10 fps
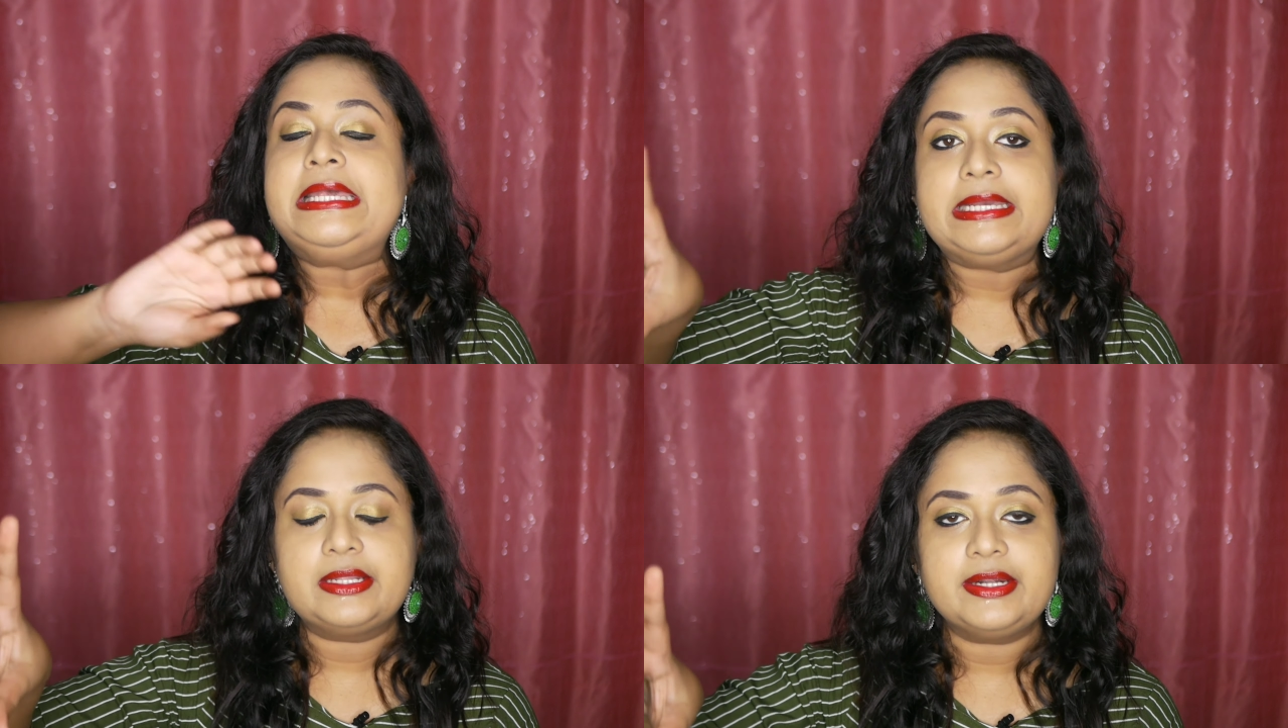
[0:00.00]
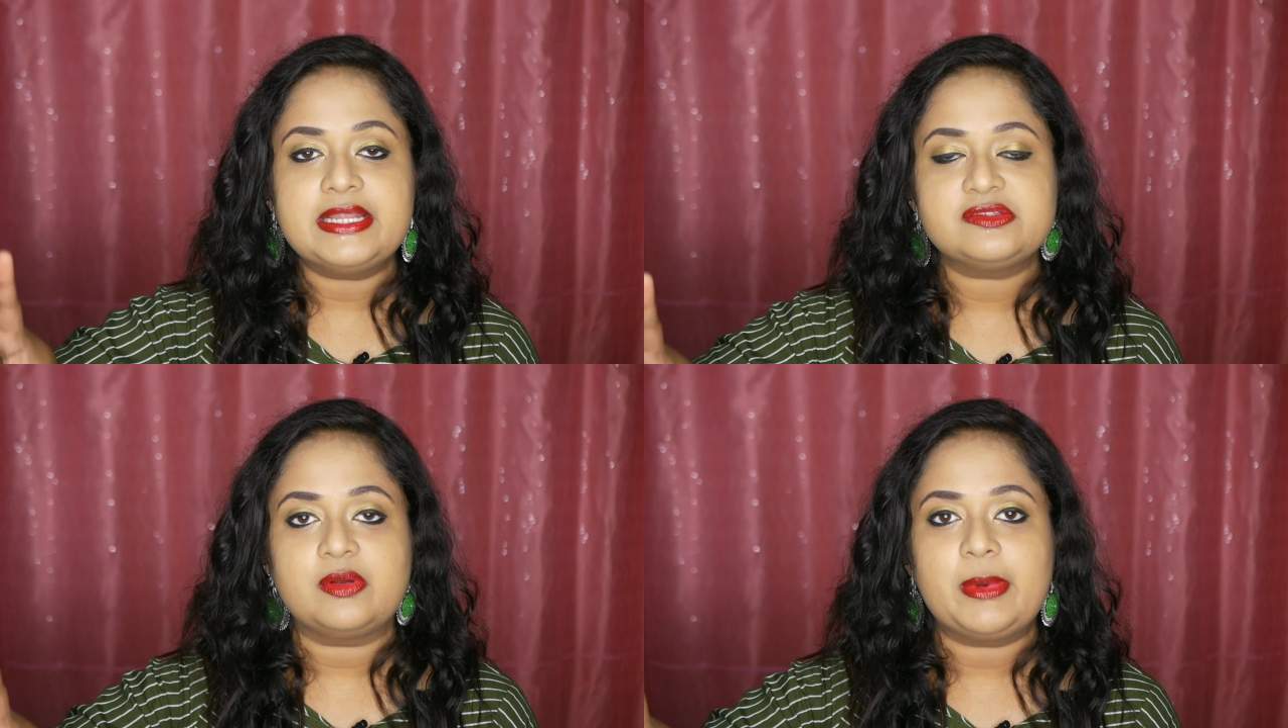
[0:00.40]

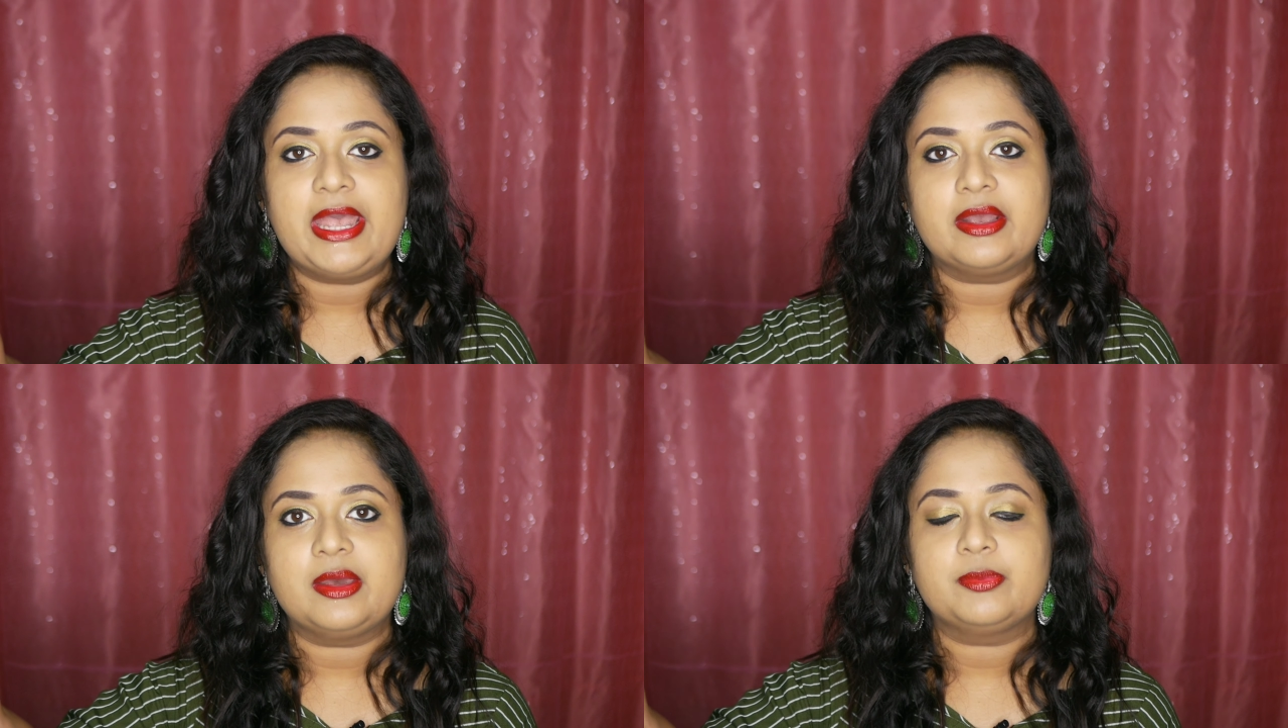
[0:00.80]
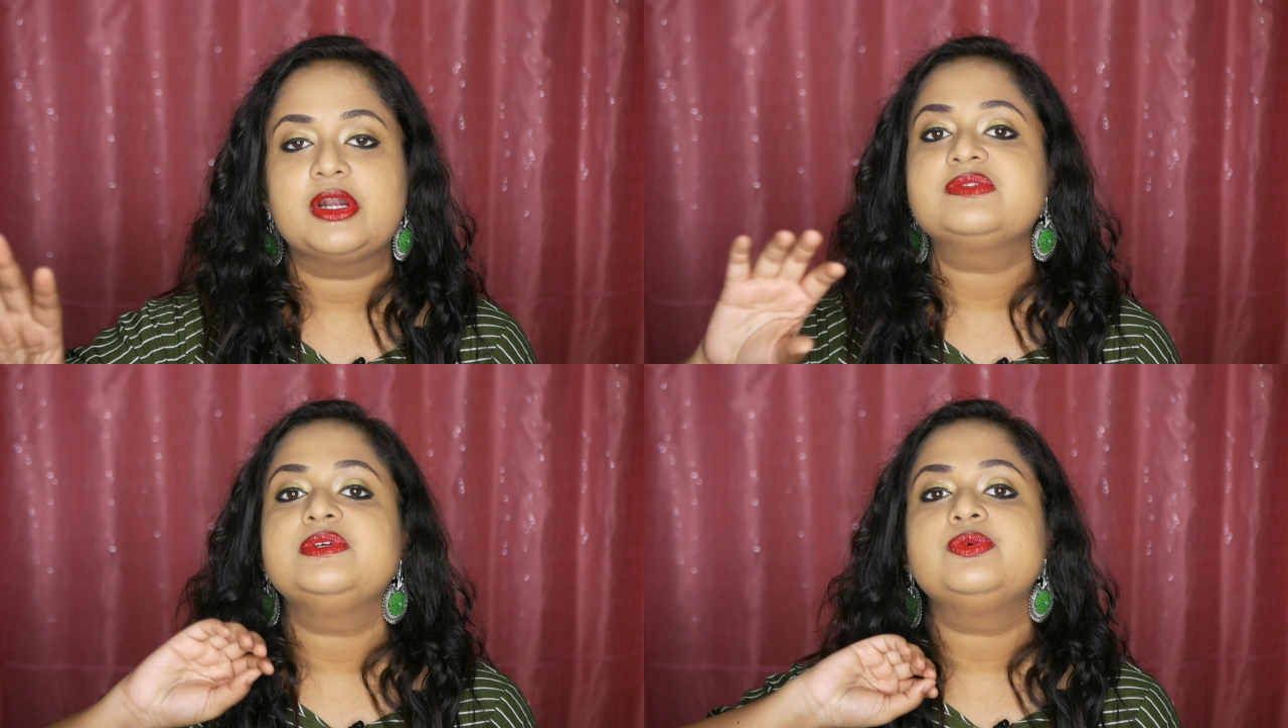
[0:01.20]
ingredients from my hair care
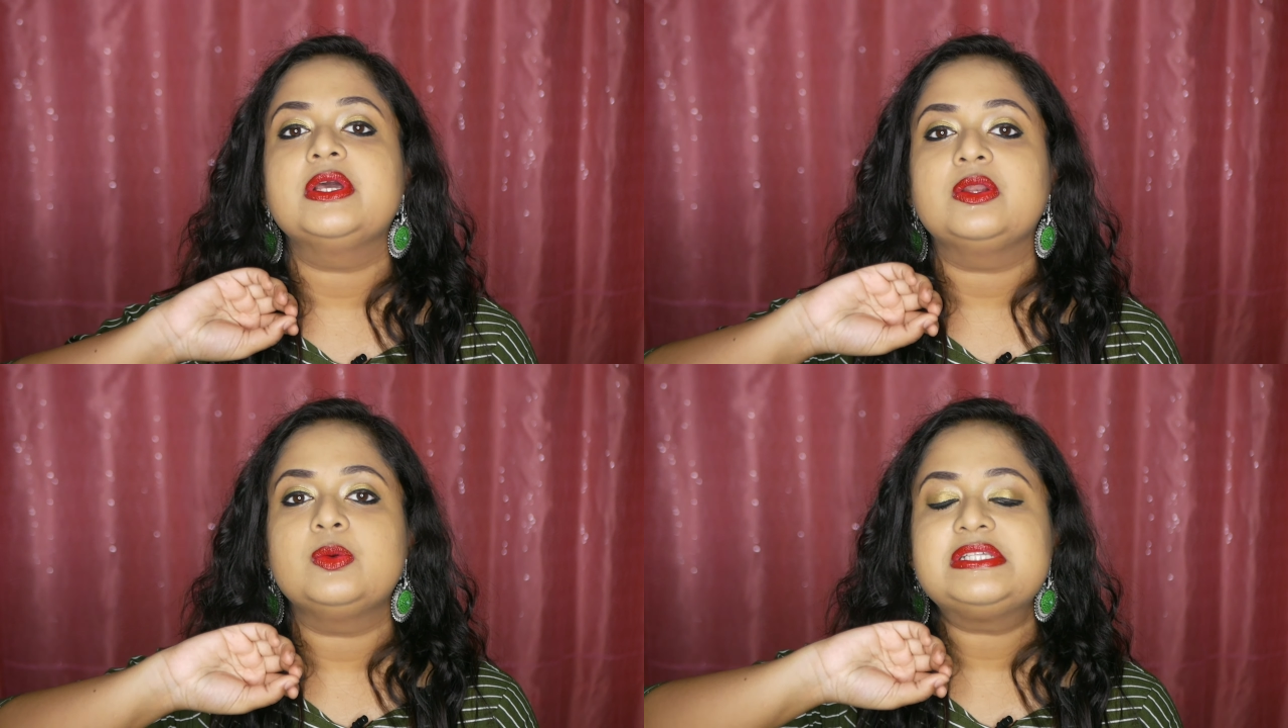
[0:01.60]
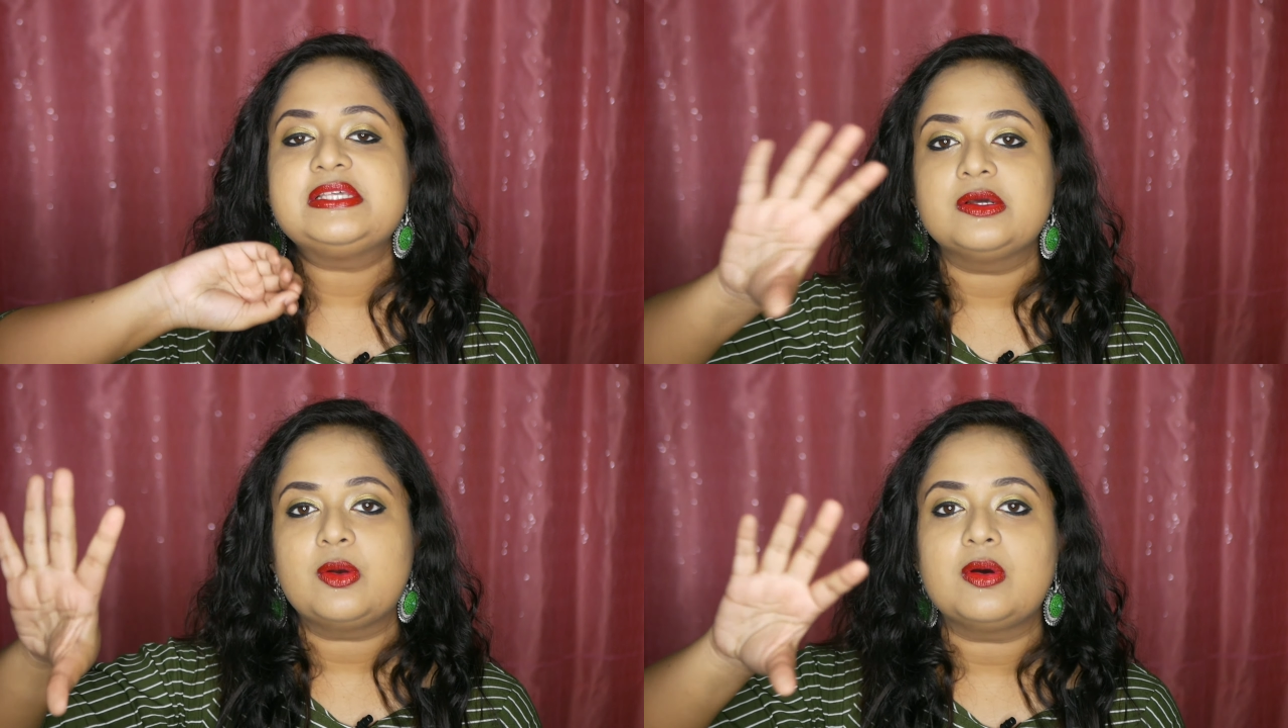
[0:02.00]
products, which would include
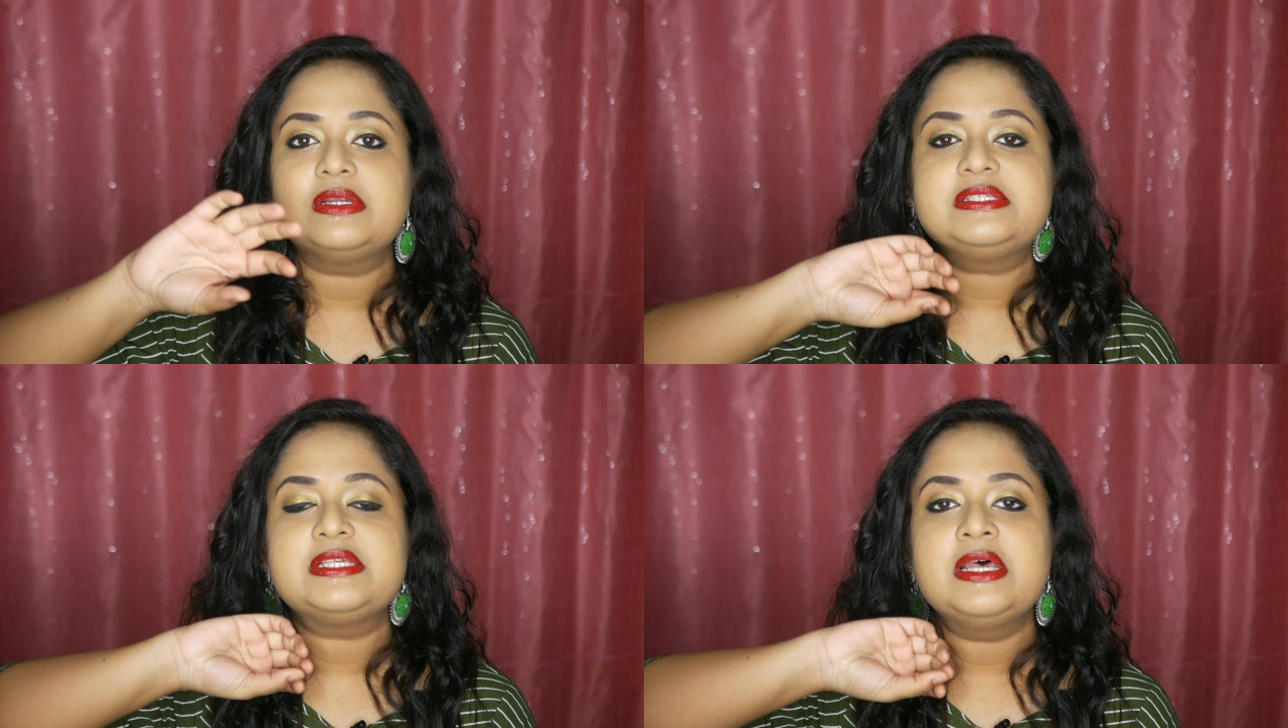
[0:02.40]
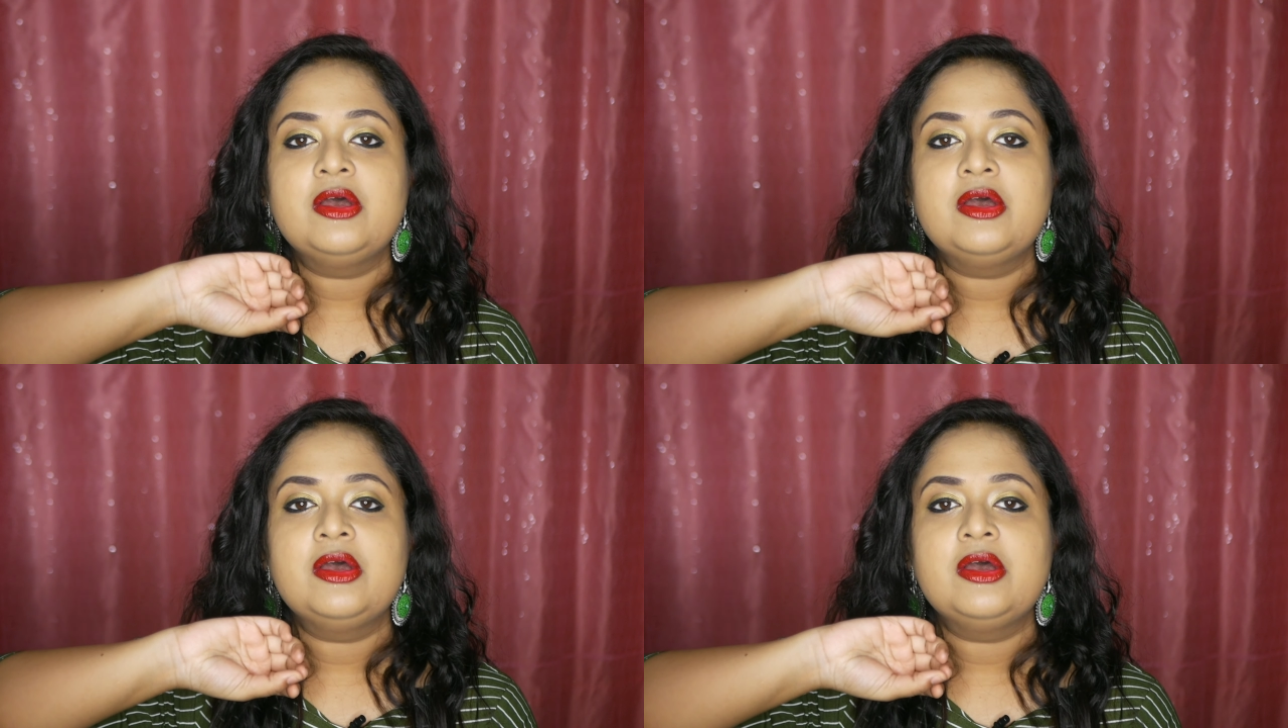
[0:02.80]
silicones,